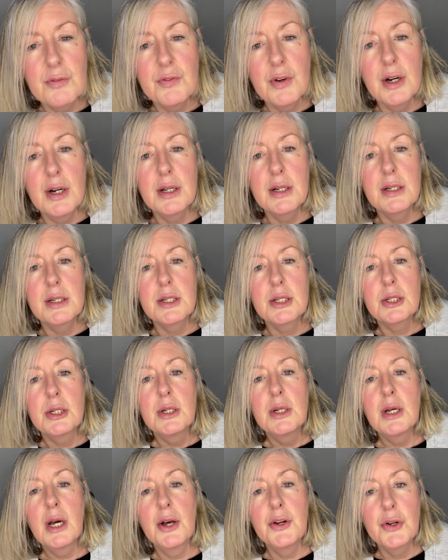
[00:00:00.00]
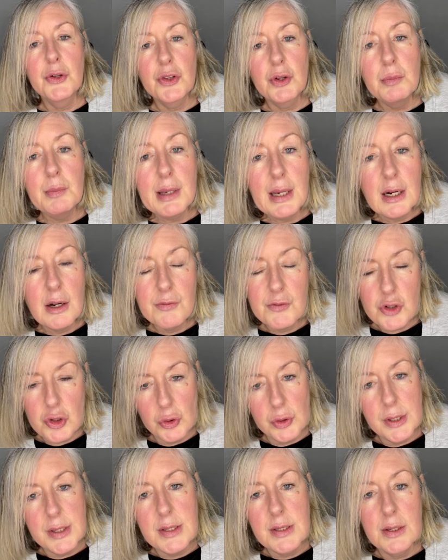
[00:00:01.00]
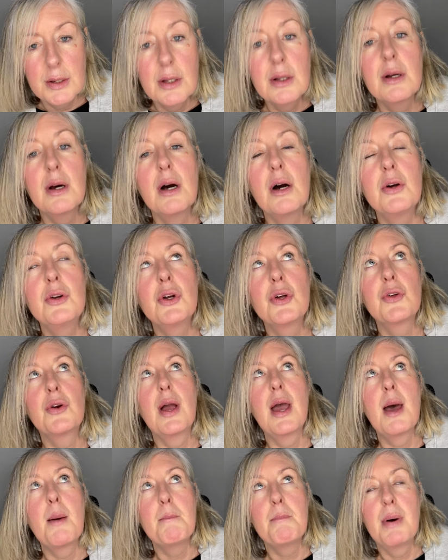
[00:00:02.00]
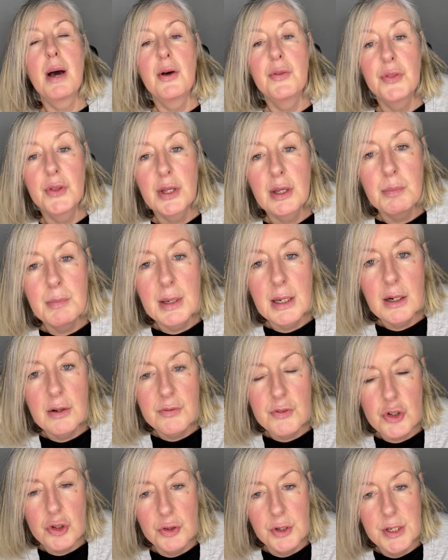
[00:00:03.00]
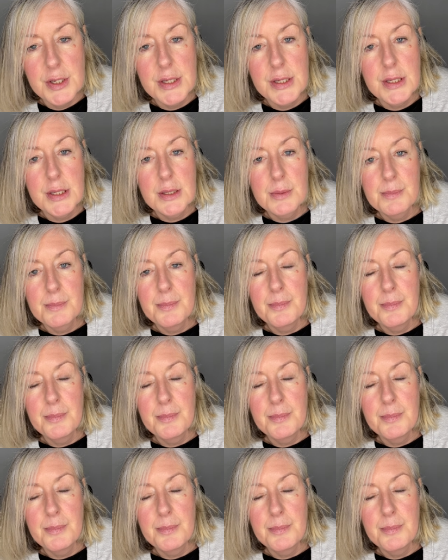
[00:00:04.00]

find another meal of choice and a, another empathic meal of choice.